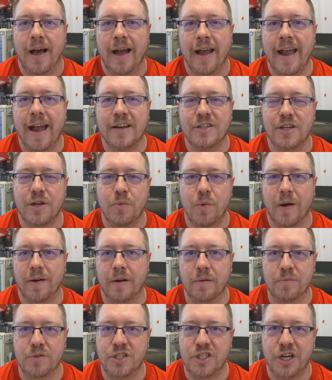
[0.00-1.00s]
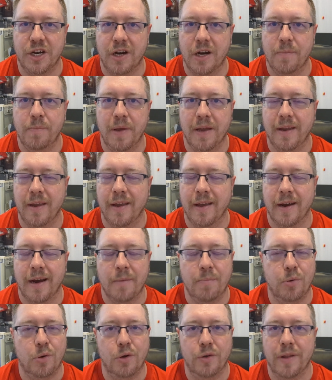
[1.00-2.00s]
I actually wound up cherry picking, and
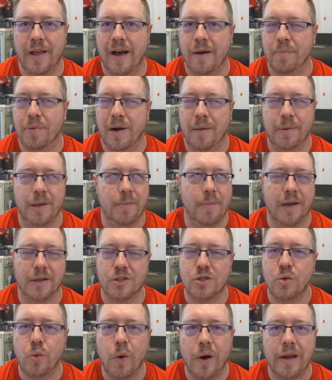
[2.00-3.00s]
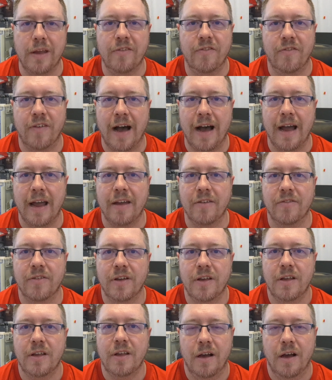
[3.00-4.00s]
I pulled out probably about 25
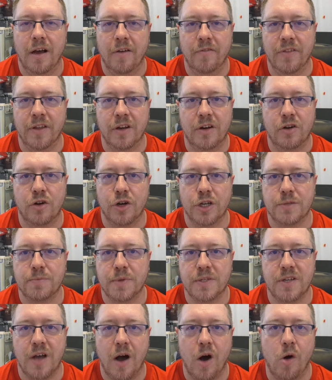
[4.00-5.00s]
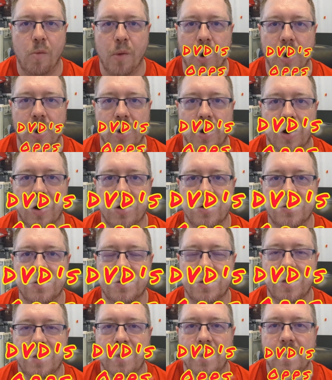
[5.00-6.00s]
of the Christmas Hallmark
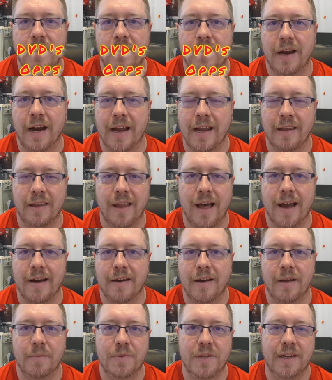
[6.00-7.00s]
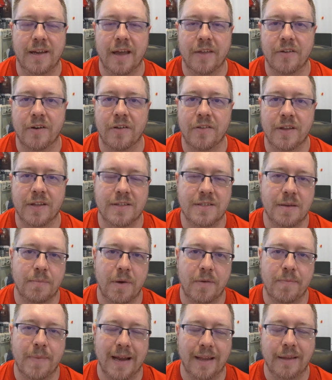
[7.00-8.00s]
cards that I lotted up together, and then
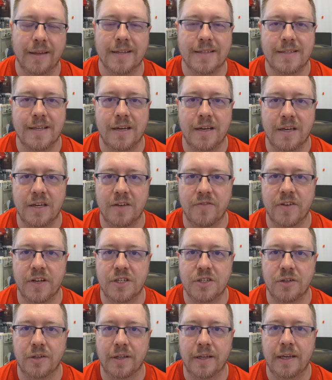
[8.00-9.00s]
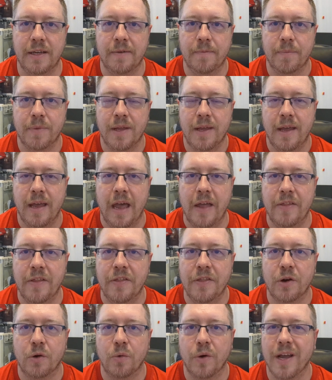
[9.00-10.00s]
some of them I listed individually. And
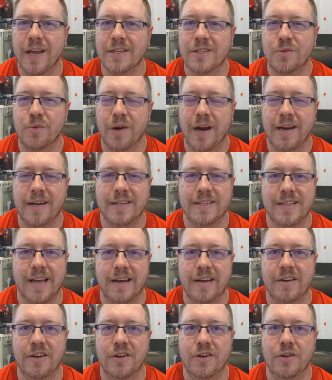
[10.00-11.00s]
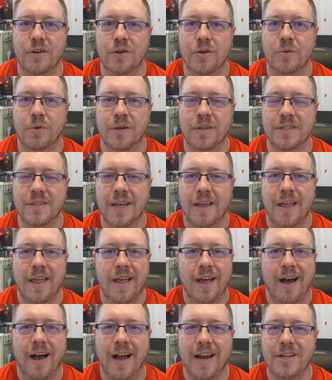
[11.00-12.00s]
then the rest, what I decided to do was
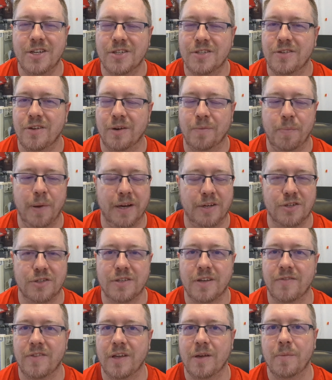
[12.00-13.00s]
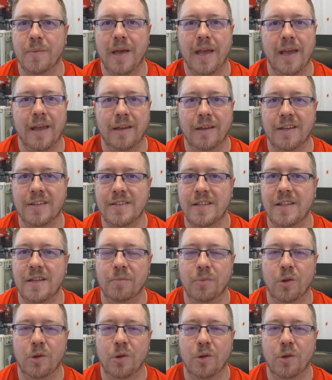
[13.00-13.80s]
I just took pictures of them and listed